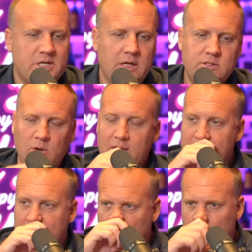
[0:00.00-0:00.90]
So I think
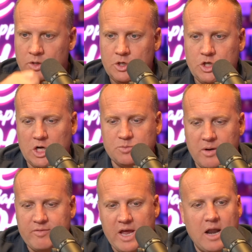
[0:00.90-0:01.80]
the judgment of
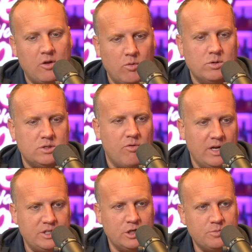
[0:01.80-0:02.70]
the editor was the right judgment.